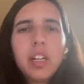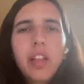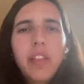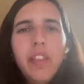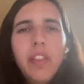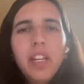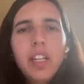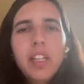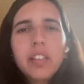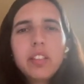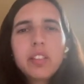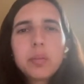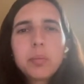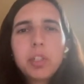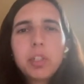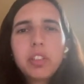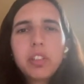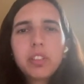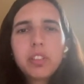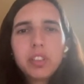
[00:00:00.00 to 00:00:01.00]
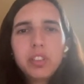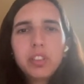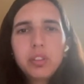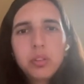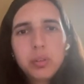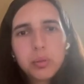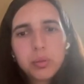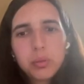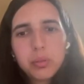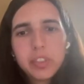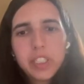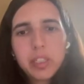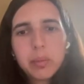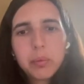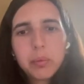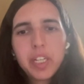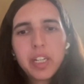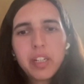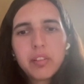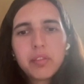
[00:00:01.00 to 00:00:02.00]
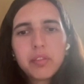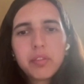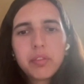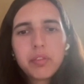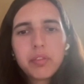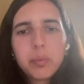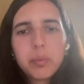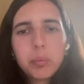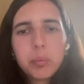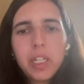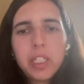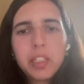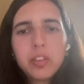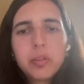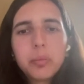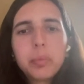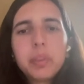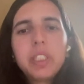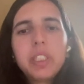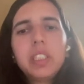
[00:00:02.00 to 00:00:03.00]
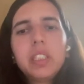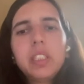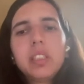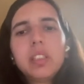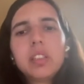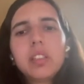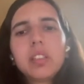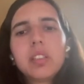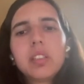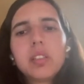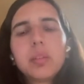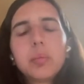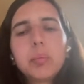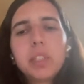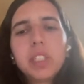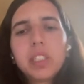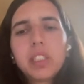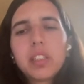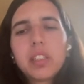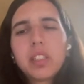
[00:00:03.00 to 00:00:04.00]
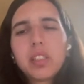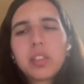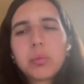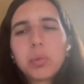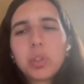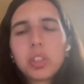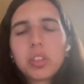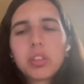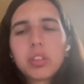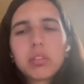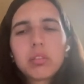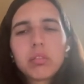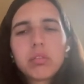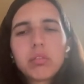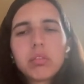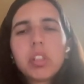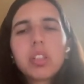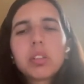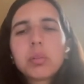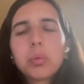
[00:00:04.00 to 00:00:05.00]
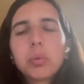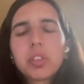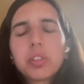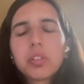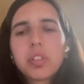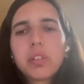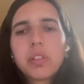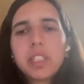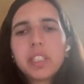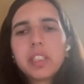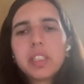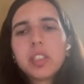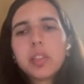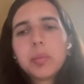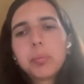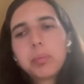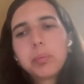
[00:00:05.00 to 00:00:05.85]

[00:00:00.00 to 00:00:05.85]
I think it's smaller than 2, then we have pi to be bigger than 1, not 1, sorry,